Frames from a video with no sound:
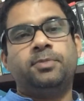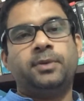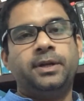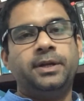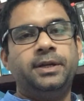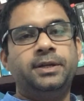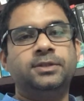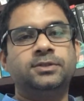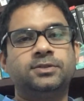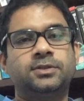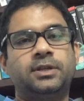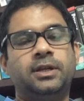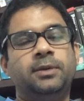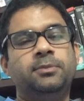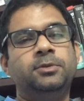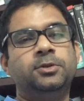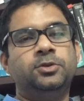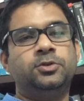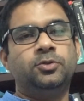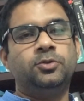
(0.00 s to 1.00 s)
players
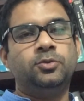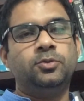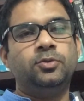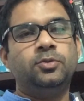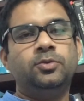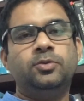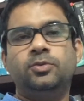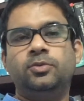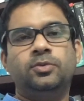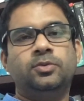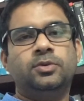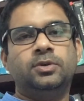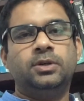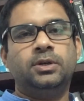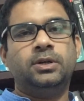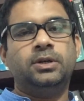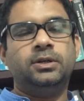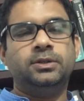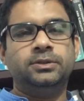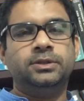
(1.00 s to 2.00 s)
came into
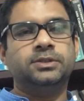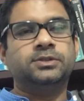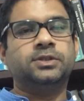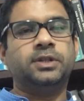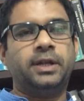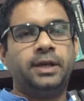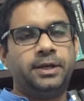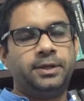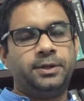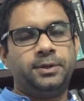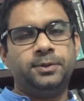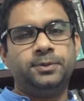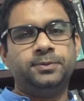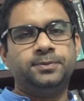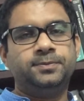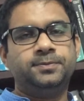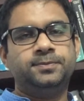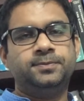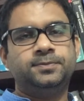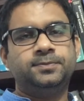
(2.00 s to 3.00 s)
the scenario.
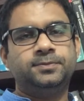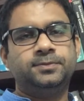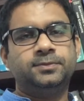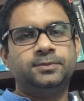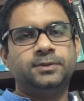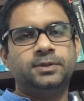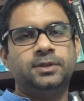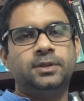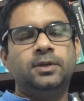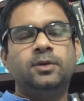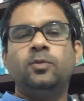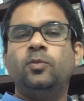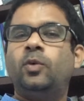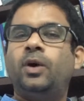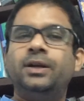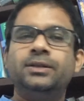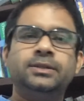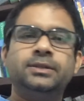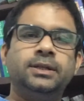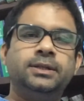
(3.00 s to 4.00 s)

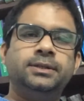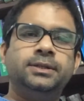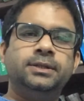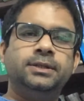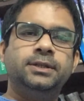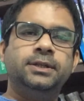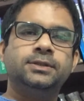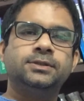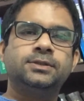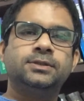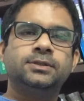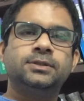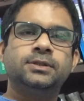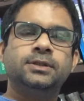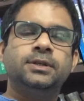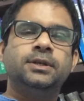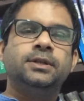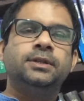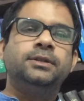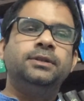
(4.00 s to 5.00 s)
What they did is
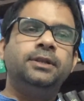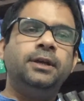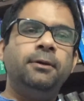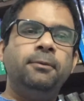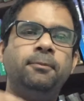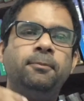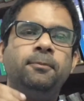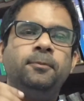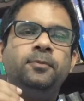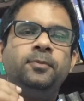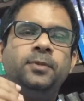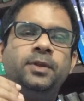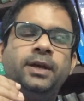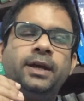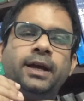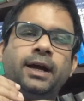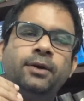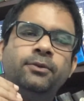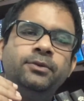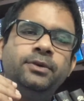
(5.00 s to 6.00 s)
they
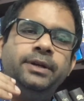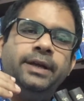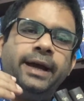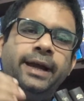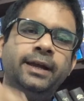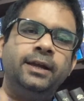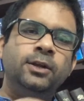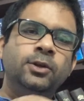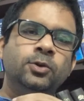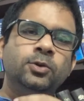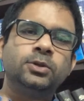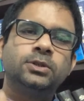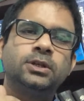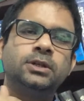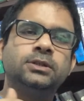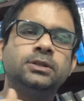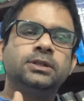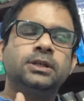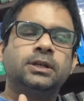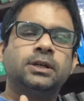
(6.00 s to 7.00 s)
have
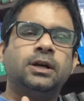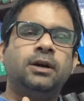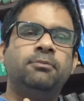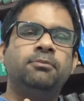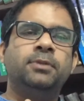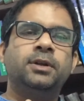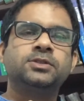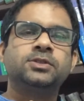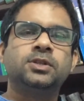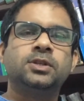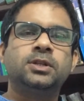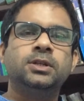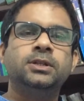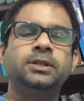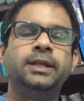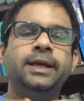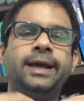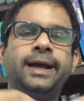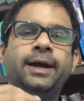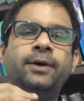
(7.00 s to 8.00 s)
diluted the complexity,
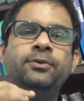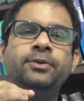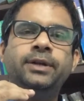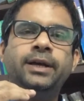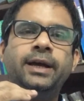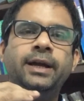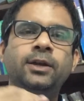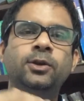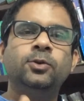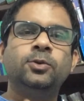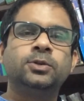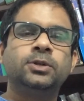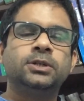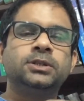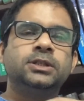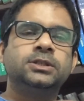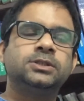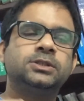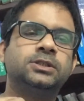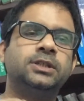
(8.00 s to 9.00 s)
they have diluted
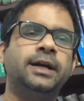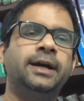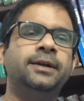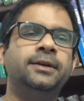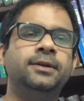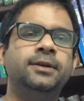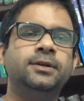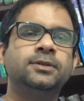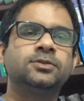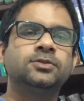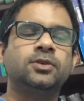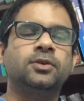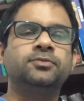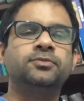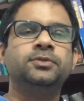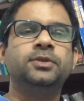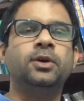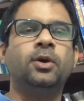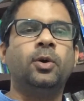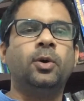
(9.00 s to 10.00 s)
the standards of
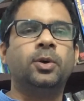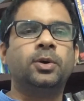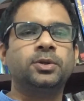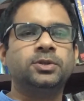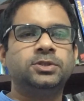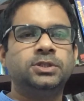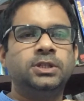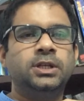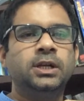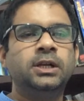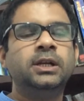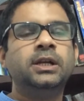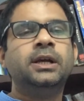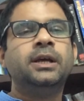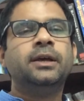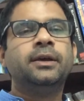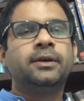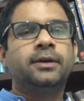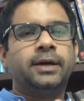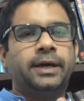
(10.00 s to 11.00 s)
the original
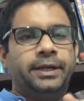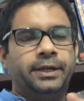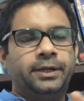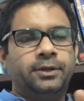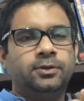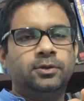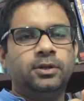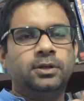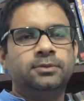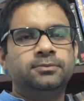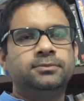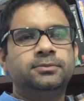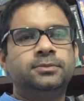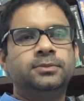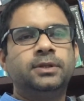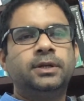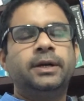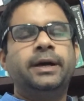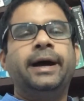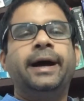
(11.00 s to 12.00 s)
curriculum
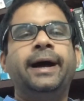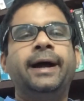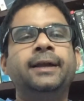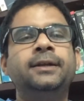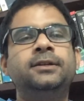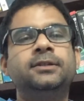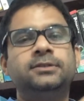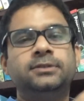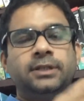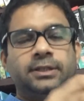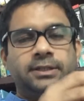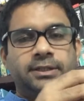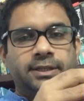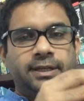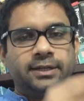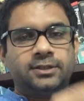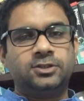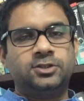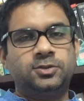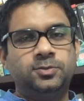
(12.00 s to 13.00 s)
and the
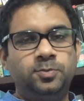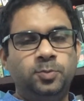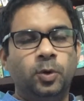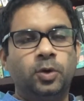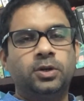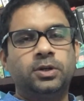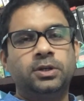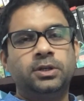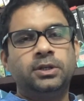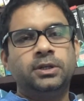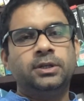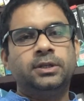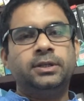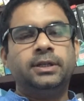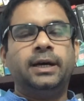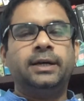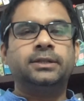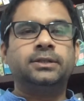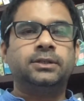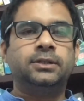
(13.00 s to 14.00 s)
textbook
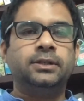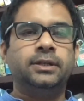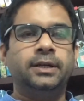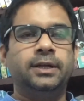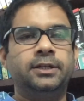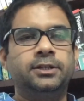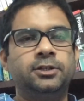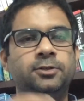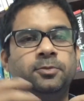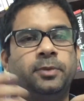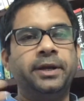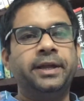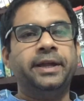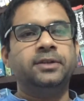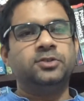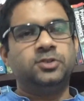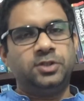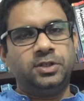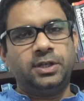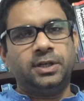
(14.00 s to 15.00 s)
that created by
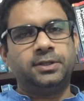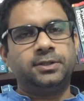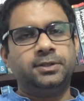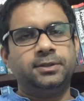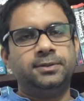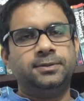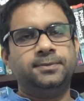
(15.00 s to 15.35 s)
NCERT.